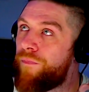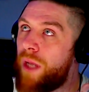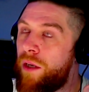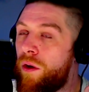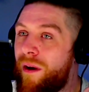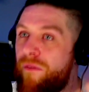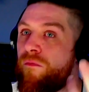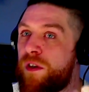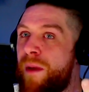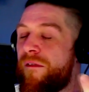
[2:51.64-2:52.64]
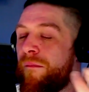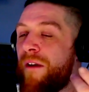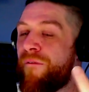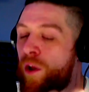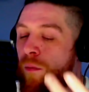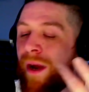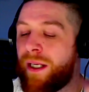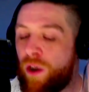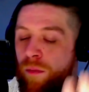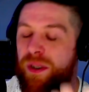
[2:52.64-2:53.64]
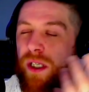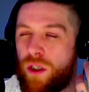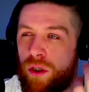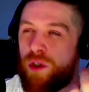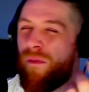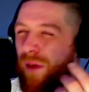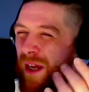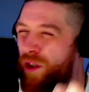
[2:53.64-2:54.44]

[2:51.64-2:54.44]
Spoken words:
I know having respect for my fellow man in competition and stuff like that.